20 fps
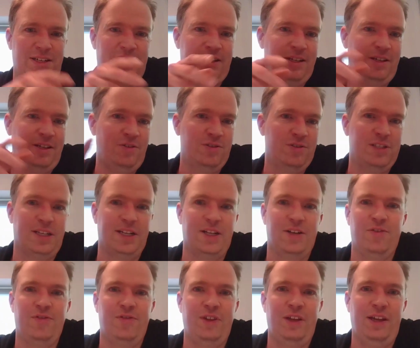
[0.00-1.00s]
and then I used
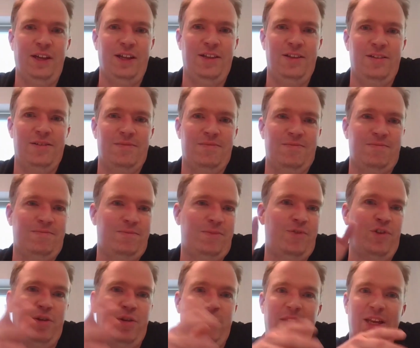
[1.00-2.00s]
another field,
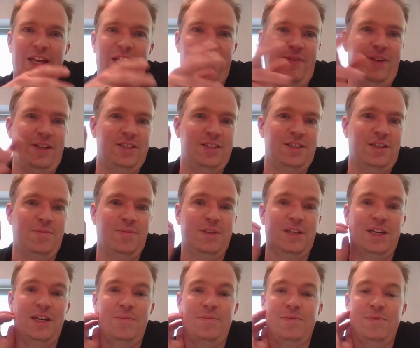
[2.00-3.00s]
preferably having
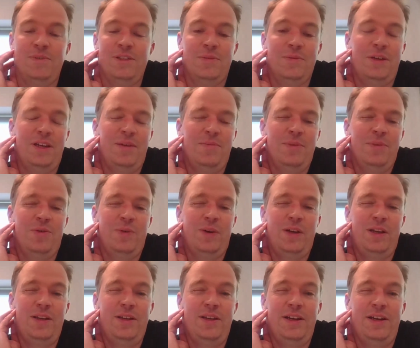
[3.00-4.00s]
something in
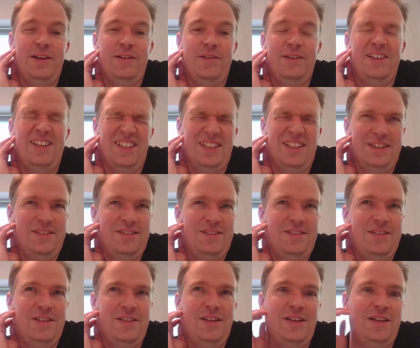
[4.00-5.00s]
between there,
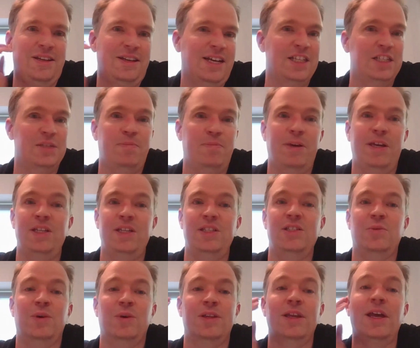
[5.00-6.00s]
that a
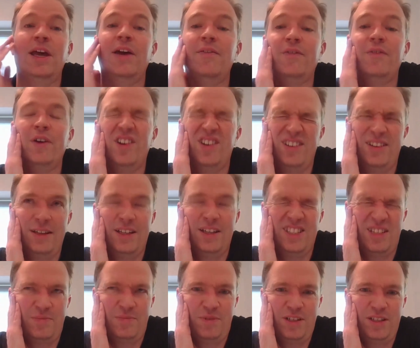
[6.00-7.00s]
space or whatever that
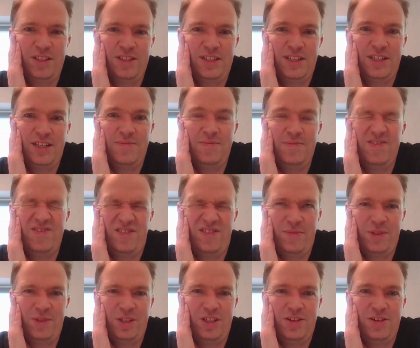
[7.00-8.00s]
separates them
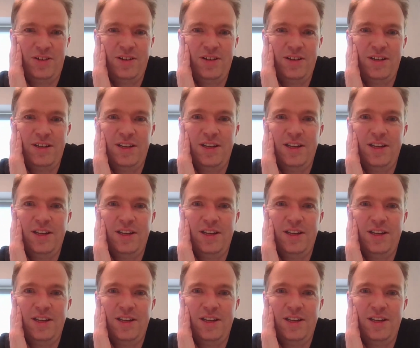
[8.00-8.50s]
from each other.